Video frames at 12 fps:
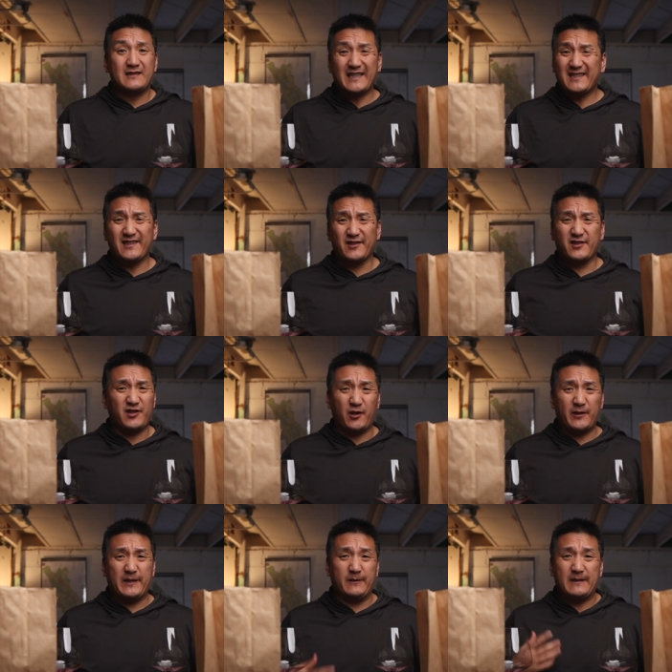Nice little
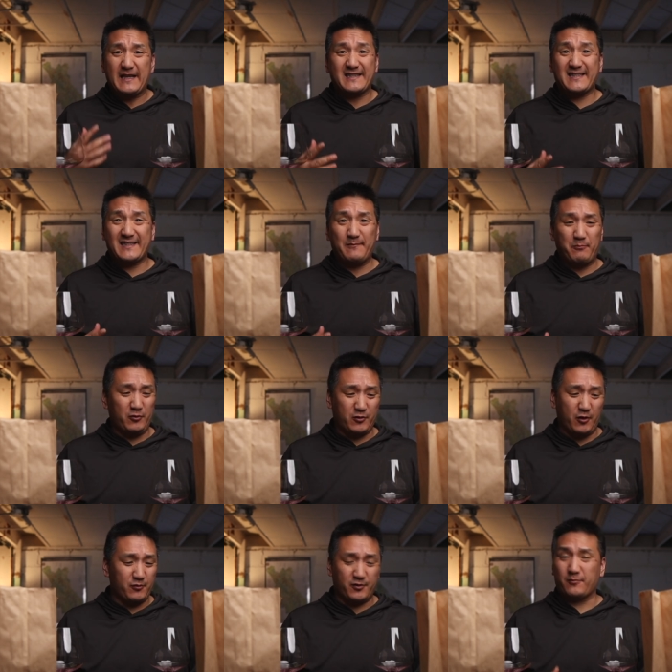start here, not simple
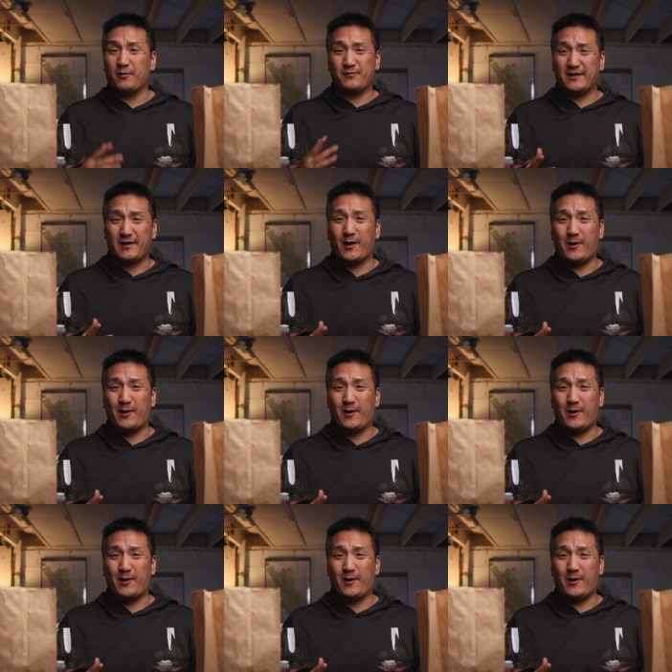Côtes du Rhônes at